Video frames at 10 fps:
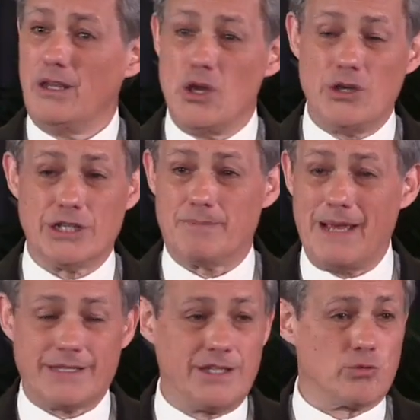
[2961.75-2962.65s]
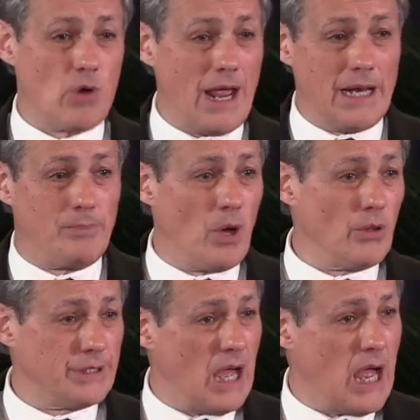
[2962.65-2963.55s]
you just mess this right up all
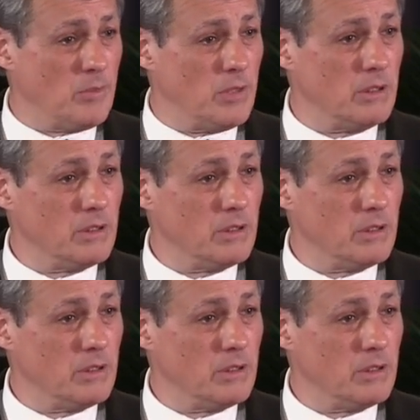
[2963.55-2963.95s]
the time. In